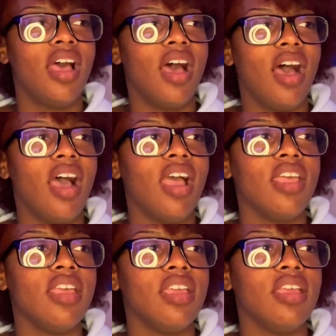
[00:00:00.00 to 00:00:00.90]

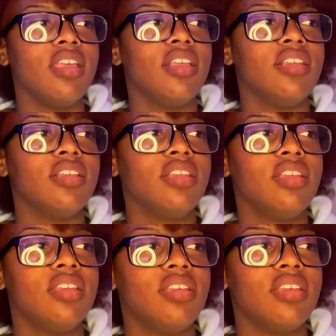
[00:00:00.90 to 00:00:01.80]
I
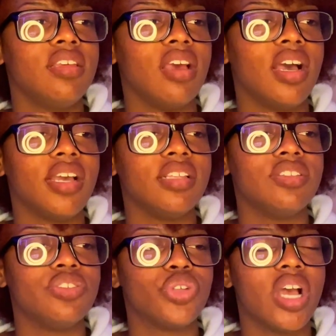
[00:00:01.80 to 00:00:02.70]

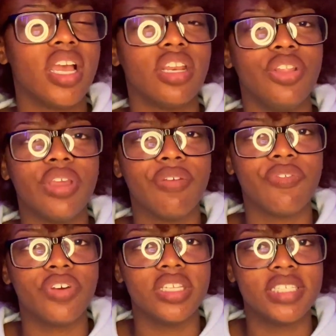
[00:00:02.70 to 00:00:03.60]
tried looking
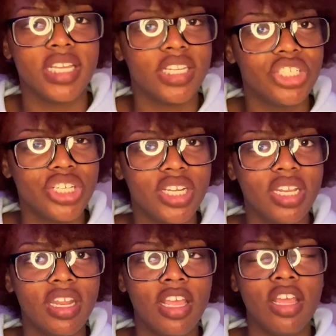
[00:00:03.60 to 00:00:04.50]
for
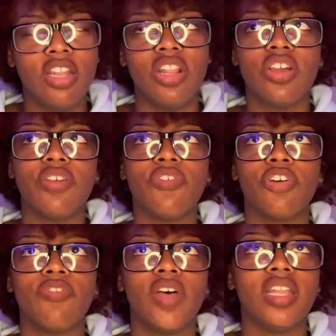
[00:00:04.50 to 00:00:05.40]
attention, looking for
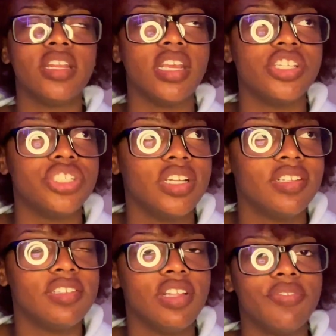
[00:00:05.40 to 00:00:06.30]
validation and
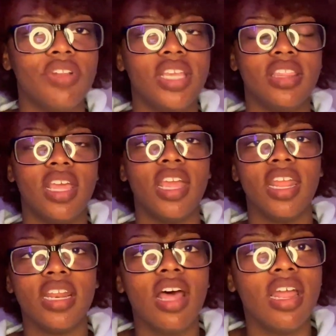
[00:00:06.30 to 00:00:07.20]
stuff like that.
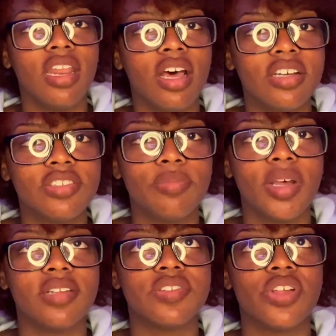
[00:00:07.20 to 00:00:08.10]
And I lost
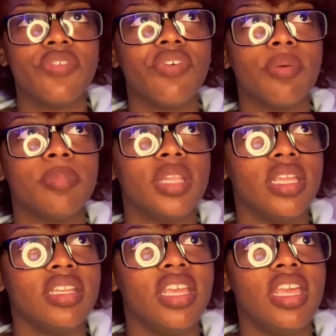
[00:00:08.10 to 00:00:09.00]
myself
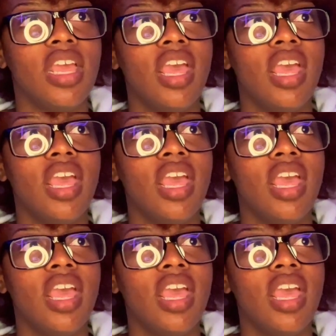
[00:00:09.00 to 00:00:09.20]
completely.